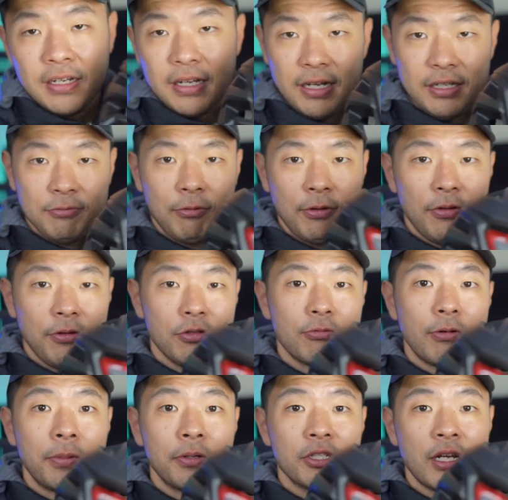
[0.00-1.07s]
has one of those
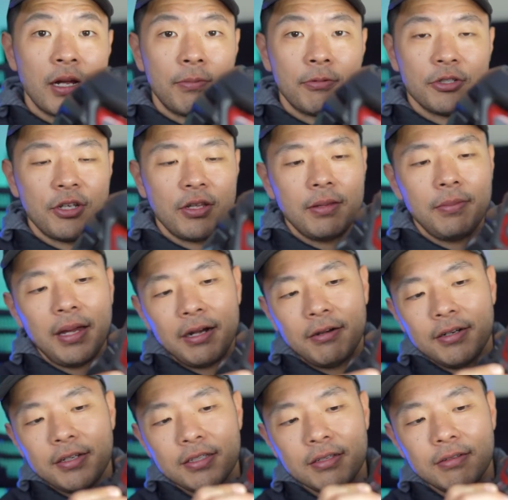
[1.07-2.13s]
rubber stoppers on the
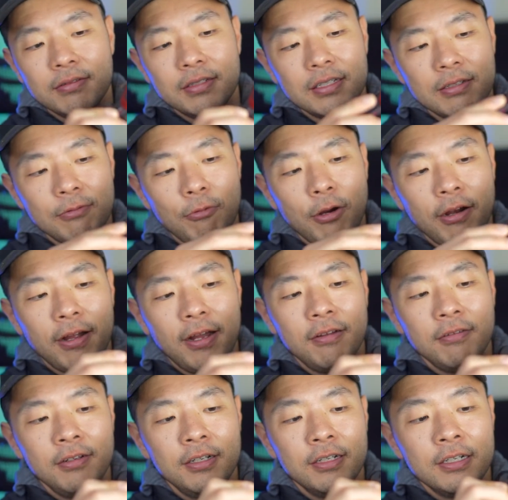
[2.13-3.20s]
battery so it doesn't wear
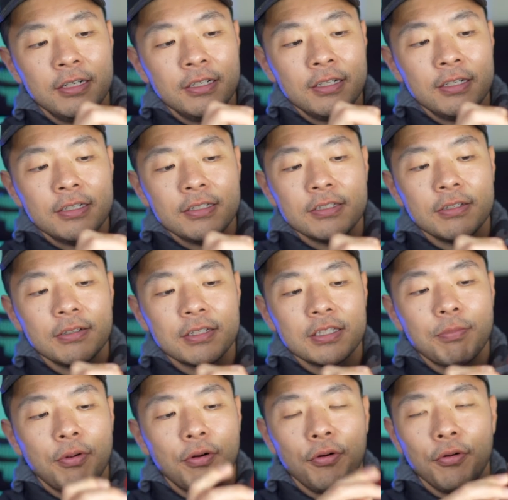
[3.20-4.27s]
out. So let's
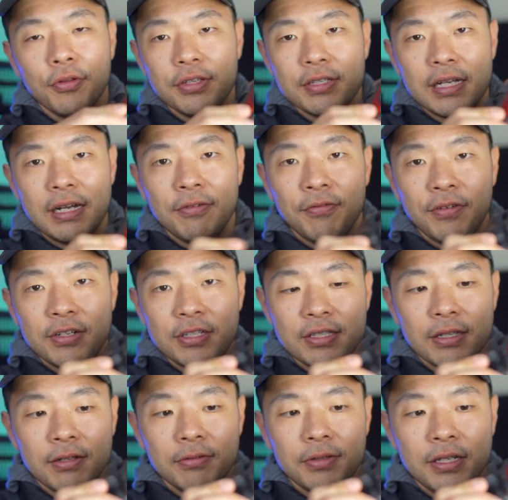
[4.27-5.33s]
pull this out very
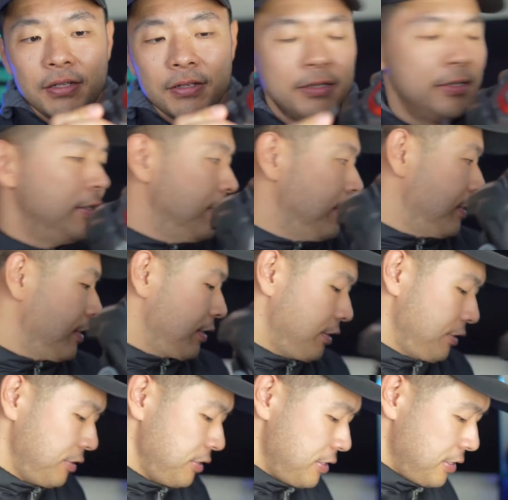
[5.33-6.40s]
slowly.
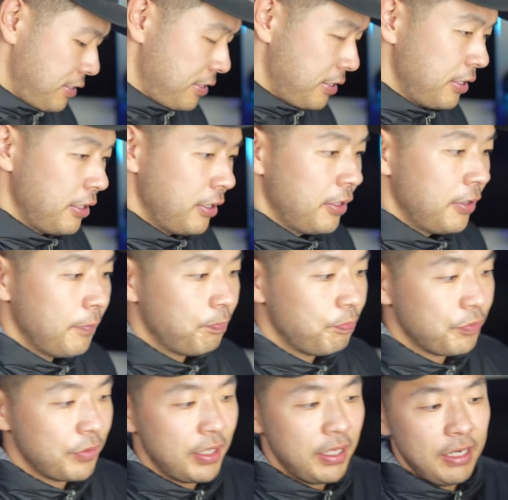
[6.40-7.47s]
Good.
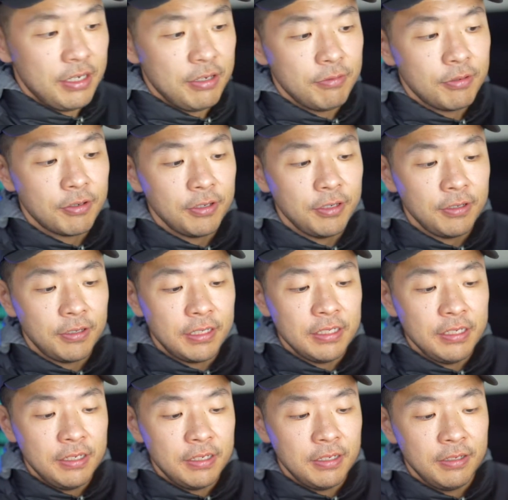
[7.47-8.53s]
Then you turn it
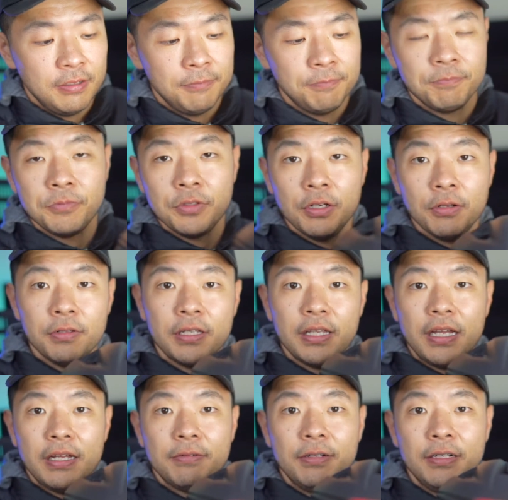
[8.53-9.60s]
on. Oh, look at
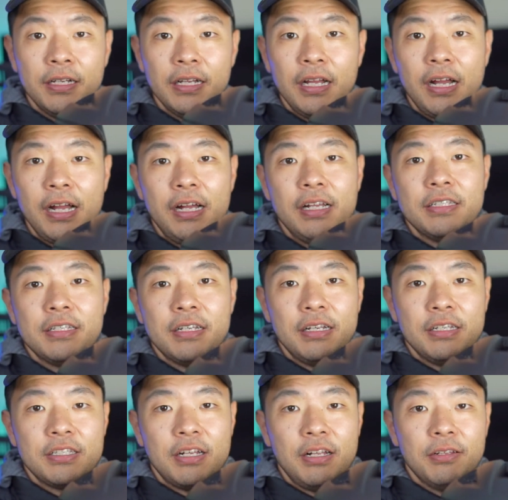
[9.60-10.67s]
that. Has
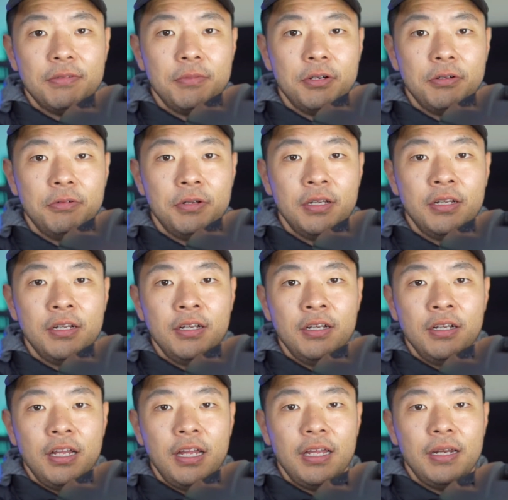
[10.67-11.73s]
a solid mode
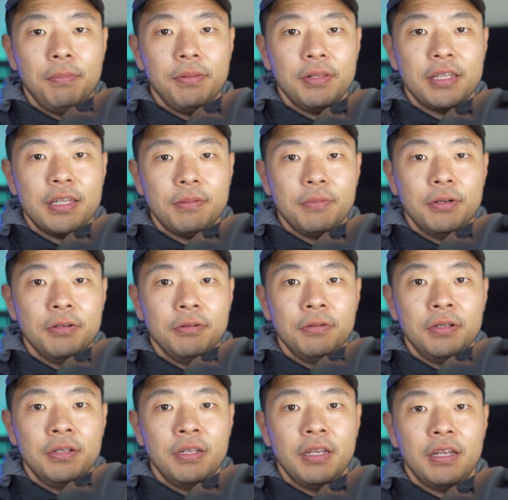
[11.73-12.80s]
and a blinking mode
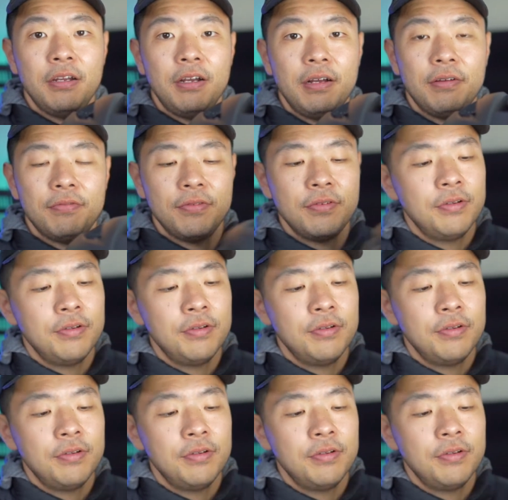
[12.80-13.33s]
and off.